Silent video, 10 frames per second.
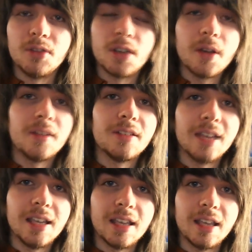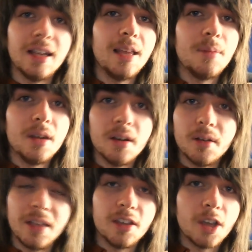If you're going to take it, let me
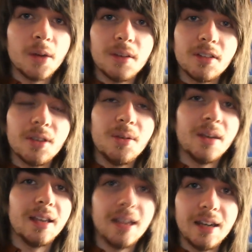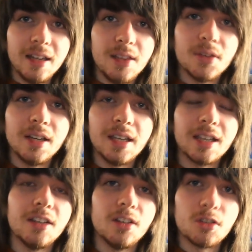know that you're going to, and then leave a
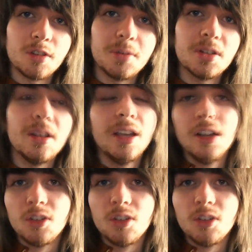link in the description.